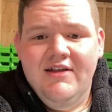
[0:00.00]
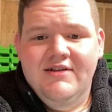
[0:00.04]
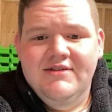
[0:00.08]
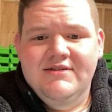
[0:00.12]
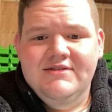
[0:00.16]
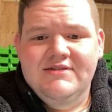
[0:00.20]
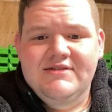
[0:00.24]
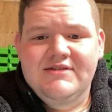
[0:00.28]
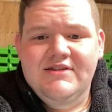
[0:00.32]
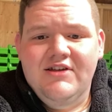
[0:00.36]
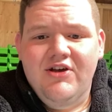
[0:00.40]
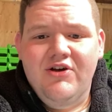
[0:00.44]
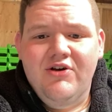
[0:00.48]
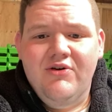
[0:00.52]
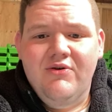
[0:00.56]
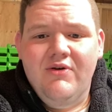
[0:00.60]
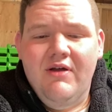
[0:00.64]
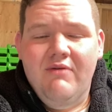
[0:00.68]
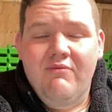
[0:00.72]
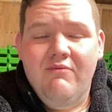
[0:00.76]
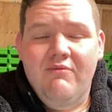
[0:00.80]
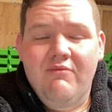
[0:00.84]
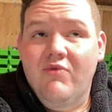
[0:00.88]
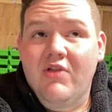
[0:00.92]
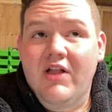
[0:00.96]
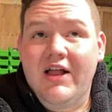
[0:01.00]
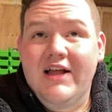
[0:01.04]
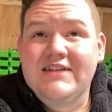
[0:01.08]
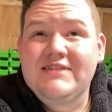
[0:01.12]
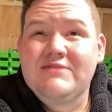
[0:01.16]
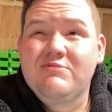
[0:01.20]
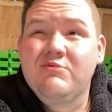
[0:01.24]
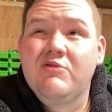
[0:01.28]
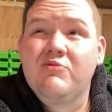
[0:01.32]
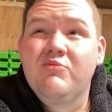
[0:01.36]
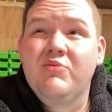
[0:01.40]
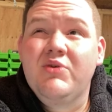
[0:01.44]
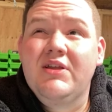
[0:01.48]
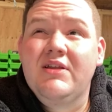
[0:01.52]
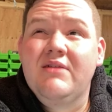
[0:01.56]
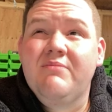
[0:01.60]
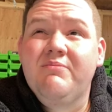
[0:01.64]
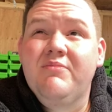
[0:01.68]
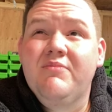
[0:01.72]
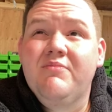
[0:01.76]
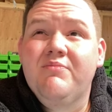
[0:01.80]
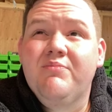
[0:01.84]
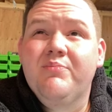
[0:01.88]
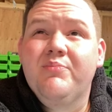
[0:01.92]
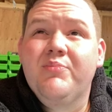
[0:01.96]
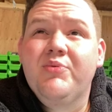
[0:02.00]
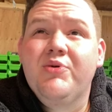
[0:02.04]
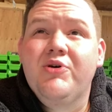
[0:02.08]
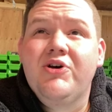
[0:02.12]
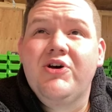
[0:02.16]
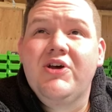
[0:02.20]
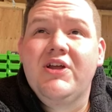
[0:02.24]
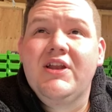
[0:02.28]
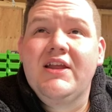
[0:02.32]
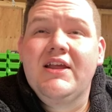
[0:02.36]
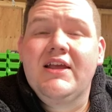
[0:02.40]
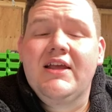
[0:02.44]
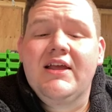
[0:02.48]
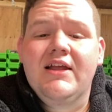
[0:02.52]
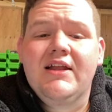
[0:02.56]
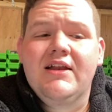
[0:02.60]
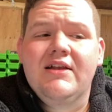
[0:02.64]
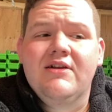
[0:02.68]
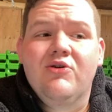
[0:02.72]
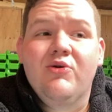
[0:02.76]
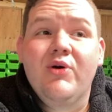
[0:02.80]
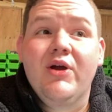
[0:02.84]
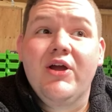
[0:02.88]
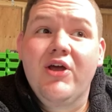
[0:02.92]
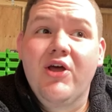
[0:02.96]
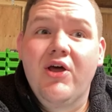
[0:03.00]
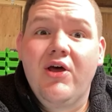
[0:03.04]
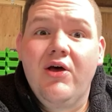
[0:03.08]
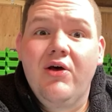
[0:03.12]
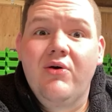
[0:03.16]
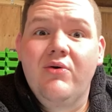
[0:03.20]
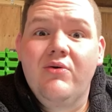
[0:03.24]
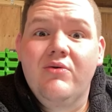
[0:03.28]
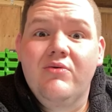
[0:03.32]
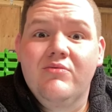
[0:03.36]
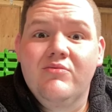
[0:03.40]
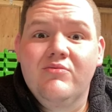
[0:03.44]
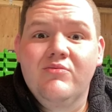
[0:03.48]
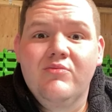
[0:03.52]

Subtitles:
So, and the last one we put in Quick Coat,